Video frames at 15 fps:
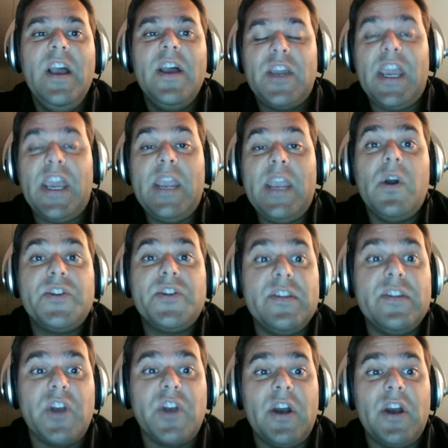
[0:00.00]
keywords
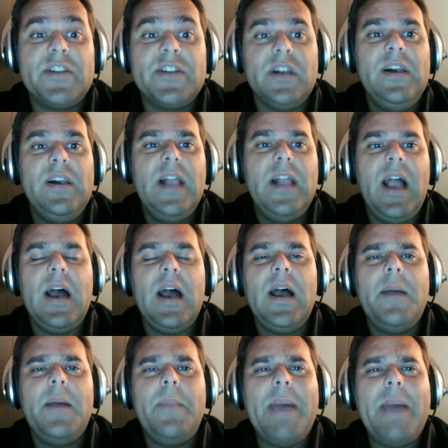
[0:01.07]
in the title,
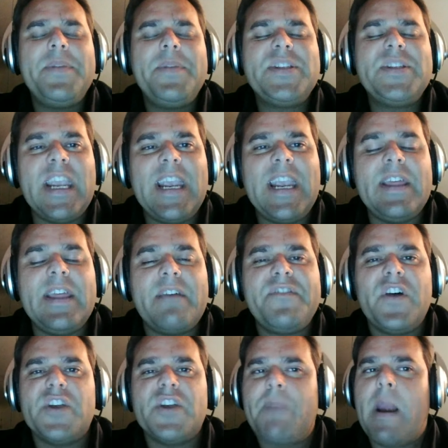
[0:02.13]
and particularly that
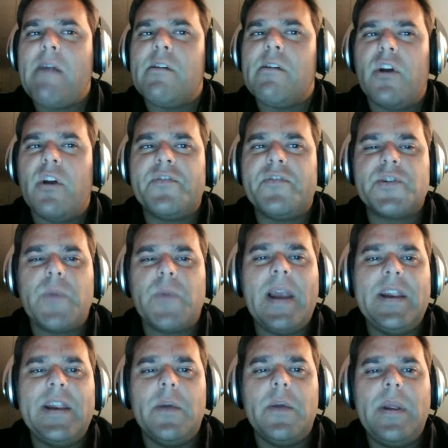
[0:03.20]
first paragraph as well.
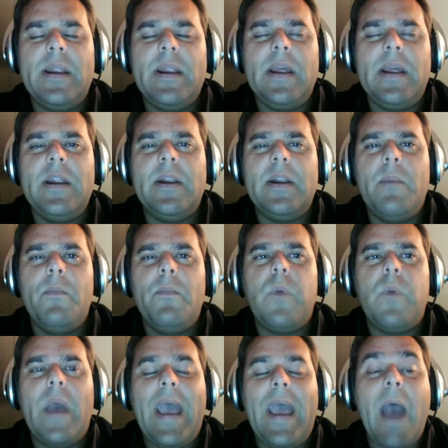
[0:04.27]
And
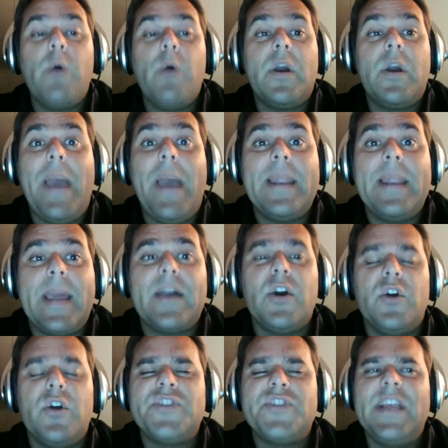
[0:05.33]
how compelling that
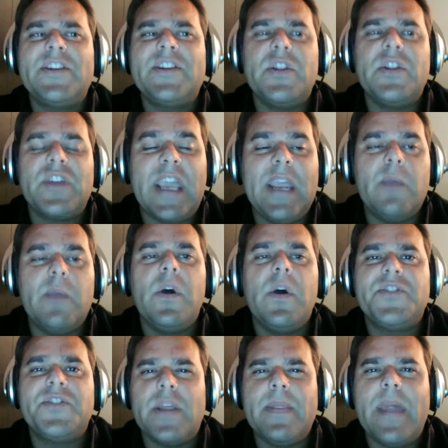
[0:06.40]
content is, and the
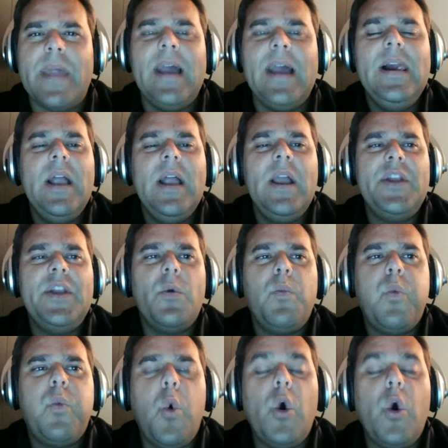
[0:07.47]
keywords in there.
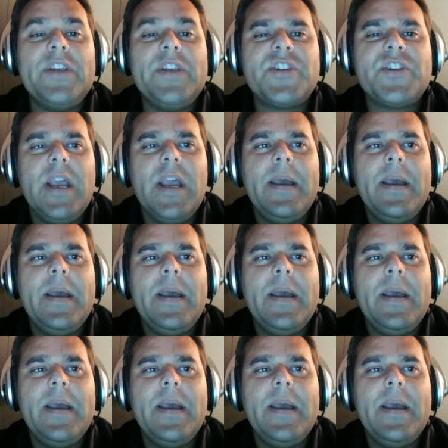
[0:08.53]
What is